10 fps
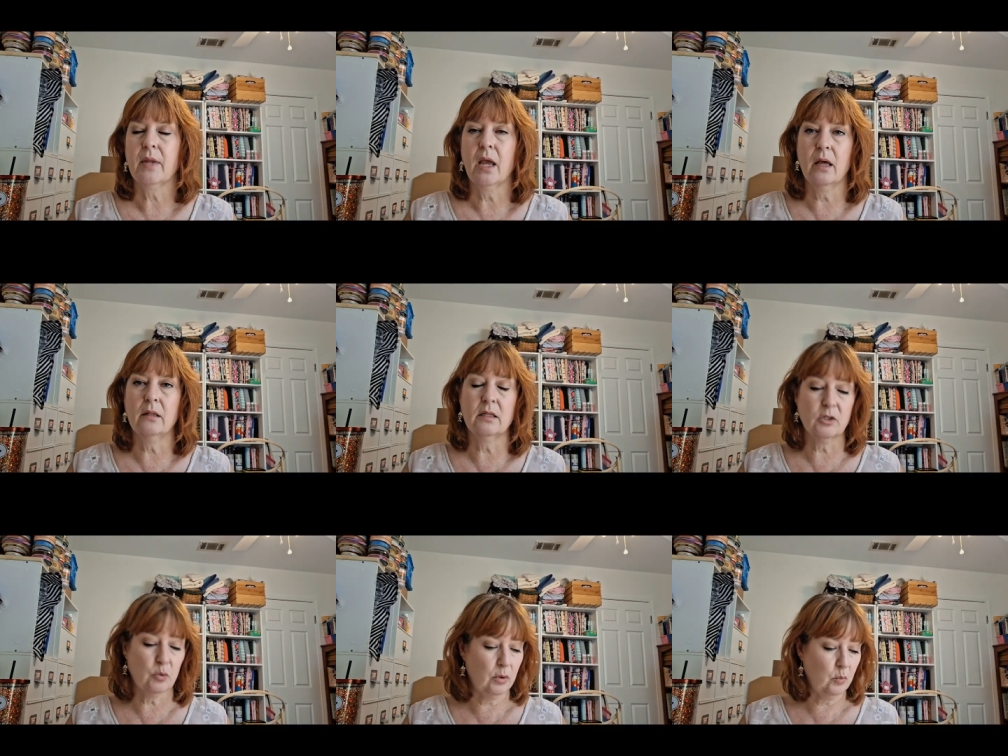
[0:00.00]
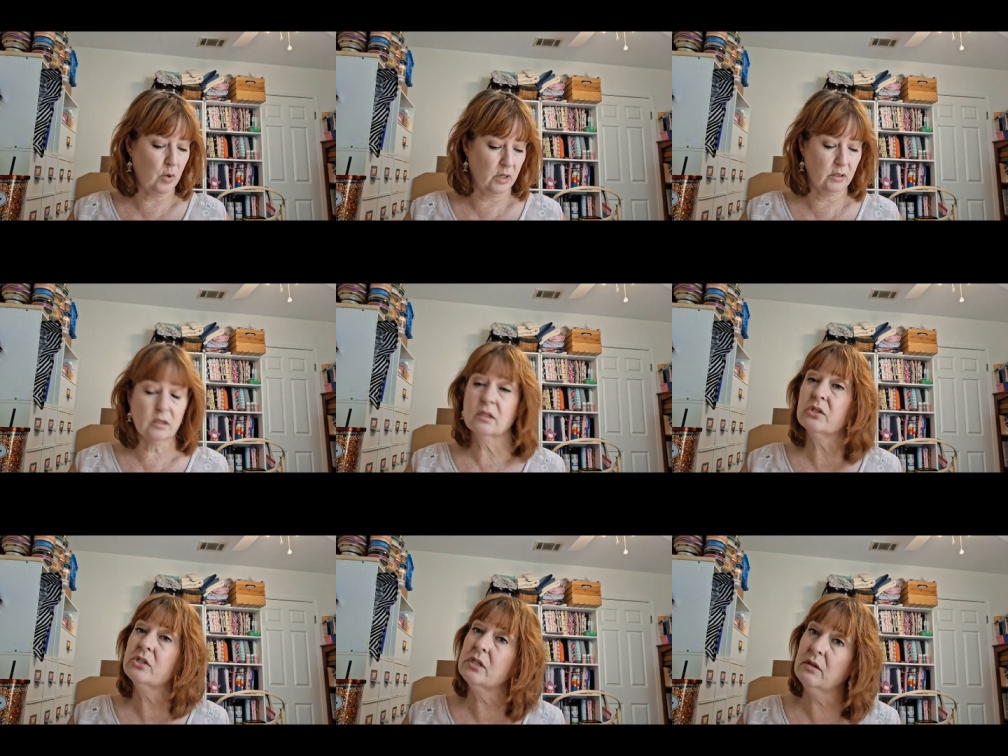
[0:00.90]
and this one was
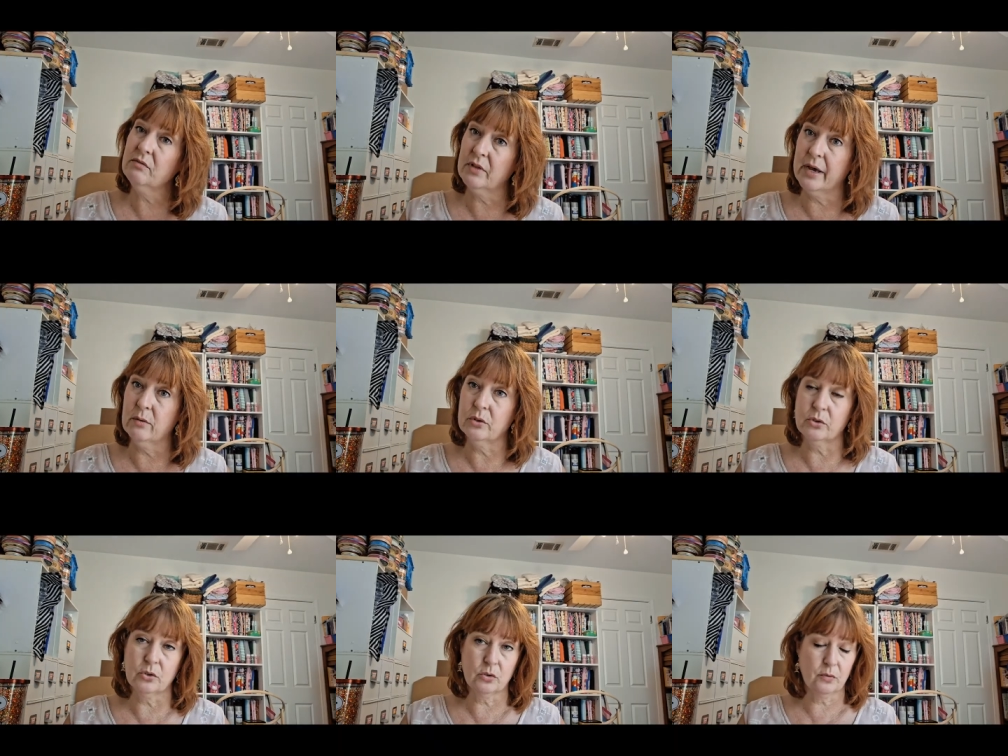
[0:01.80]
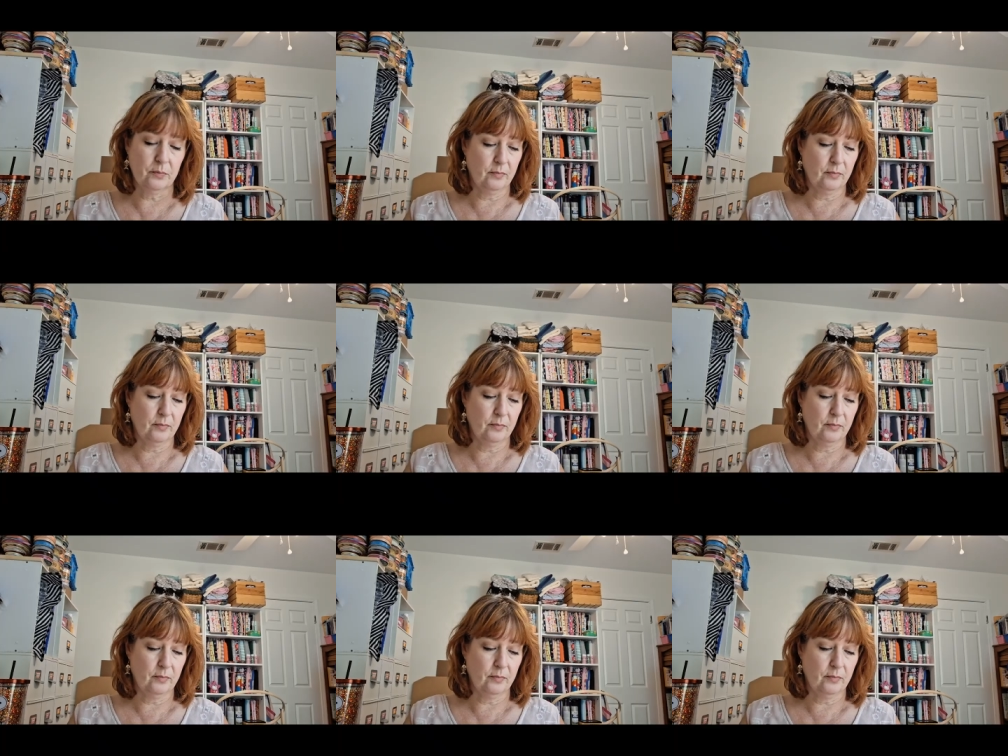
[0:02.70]
sunflowers.